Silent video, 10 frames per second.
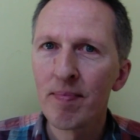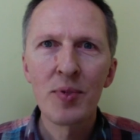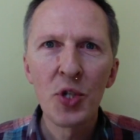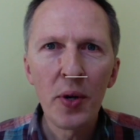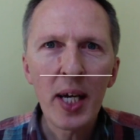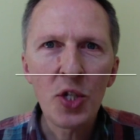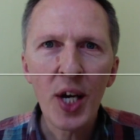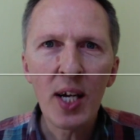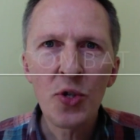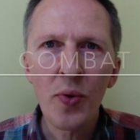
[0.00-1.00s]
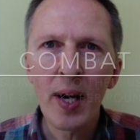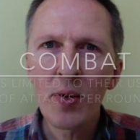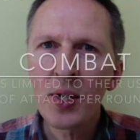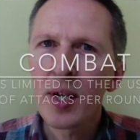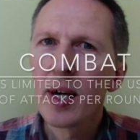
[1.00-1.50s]
During a chase
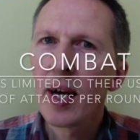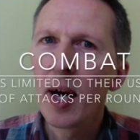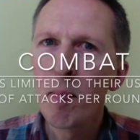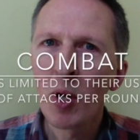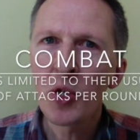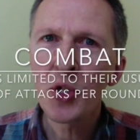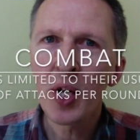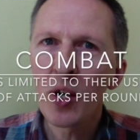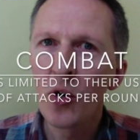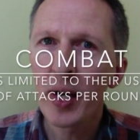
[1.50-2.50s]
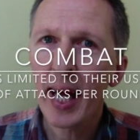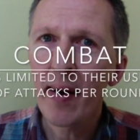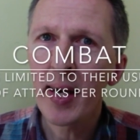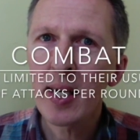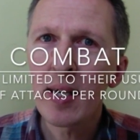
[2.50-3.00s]
round, a monster or a
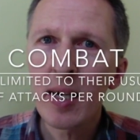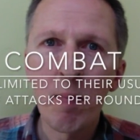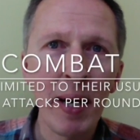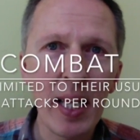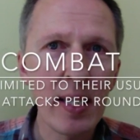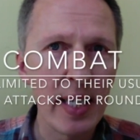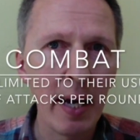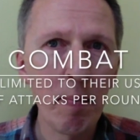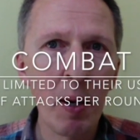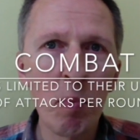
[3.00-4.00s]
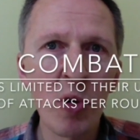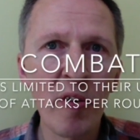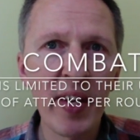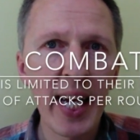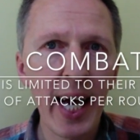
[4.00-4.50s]
character can make the same number of
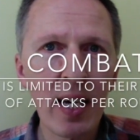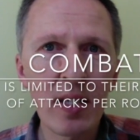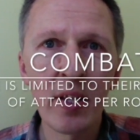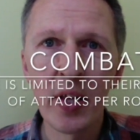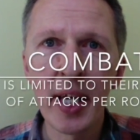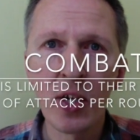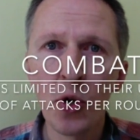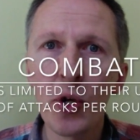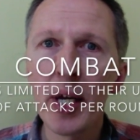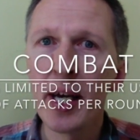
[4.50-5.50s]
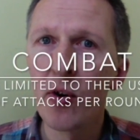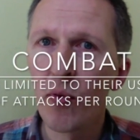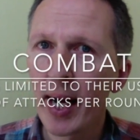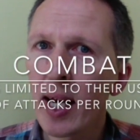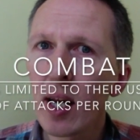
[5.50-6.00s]
attacks that they could in a
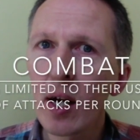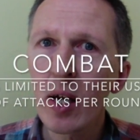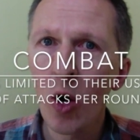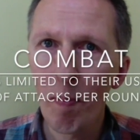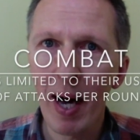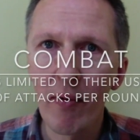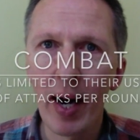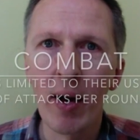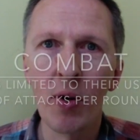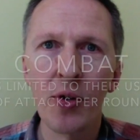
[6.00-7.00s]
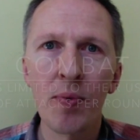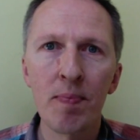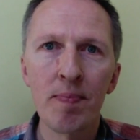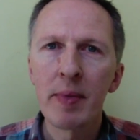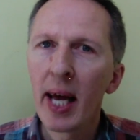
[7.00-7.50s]
regular combat round.
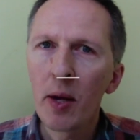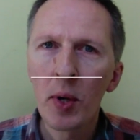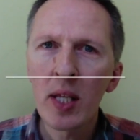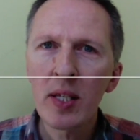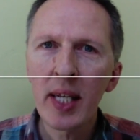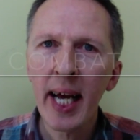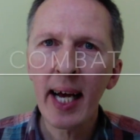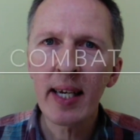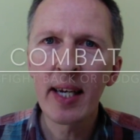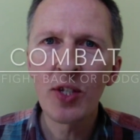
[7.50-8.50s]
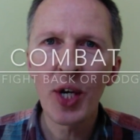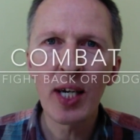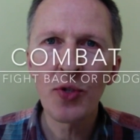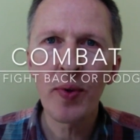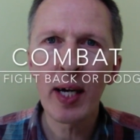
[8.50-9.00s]
Anyone that's attacked in a
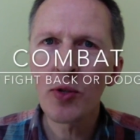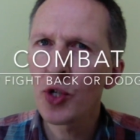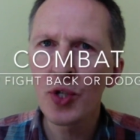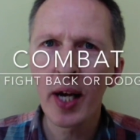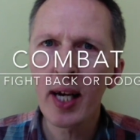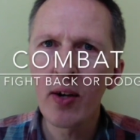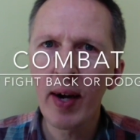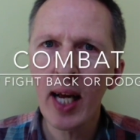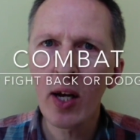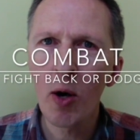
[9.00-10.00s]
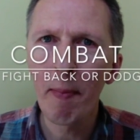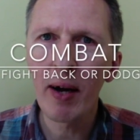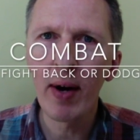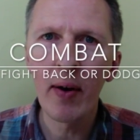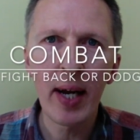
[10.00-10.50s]
chase round, just like in a regular combat
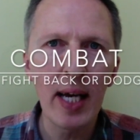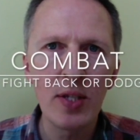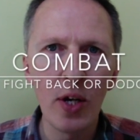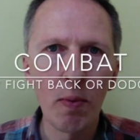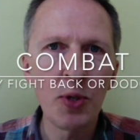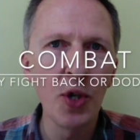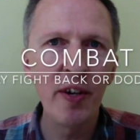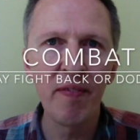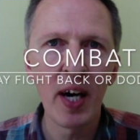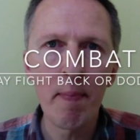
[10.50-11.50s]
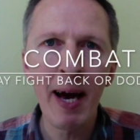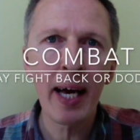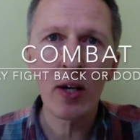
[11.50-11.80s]
round, gets the option to fight back